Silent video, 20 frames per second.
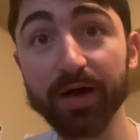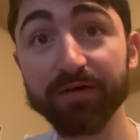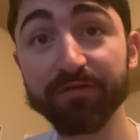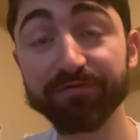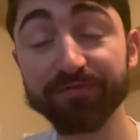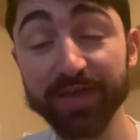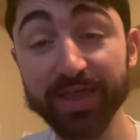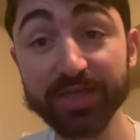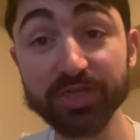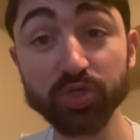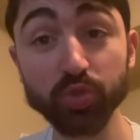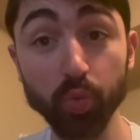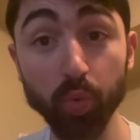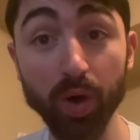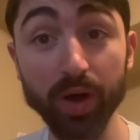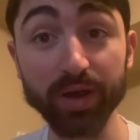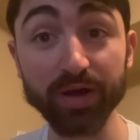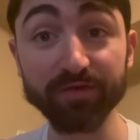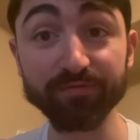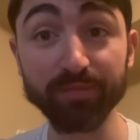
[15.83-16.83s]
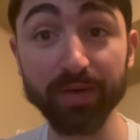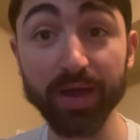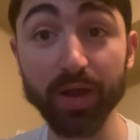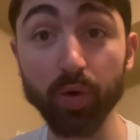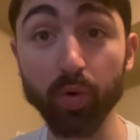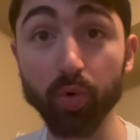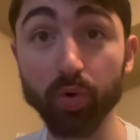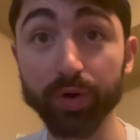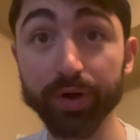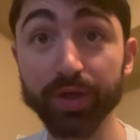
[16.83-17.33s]
phase one of my
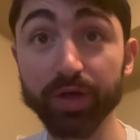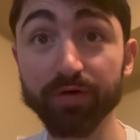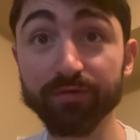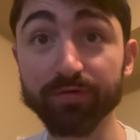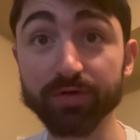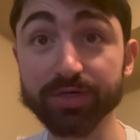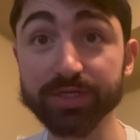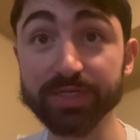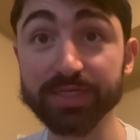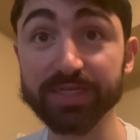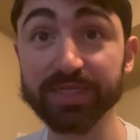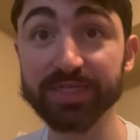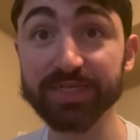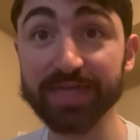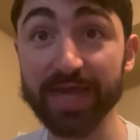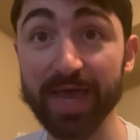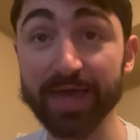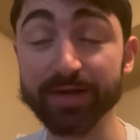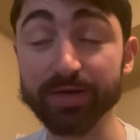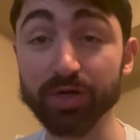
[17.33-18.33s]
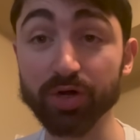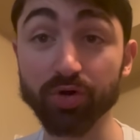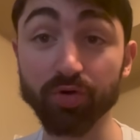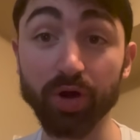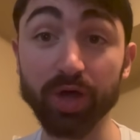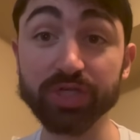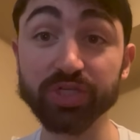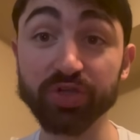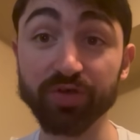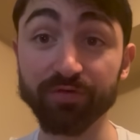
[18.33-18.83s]
Oreo versus statin
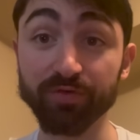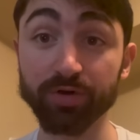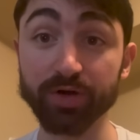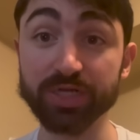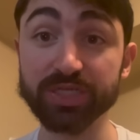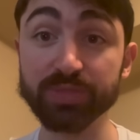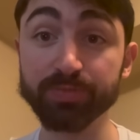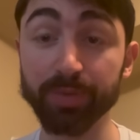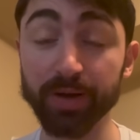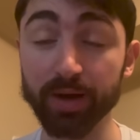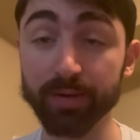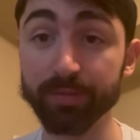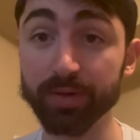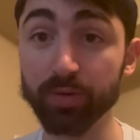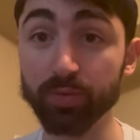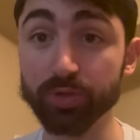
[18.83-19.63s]
crossover experiment,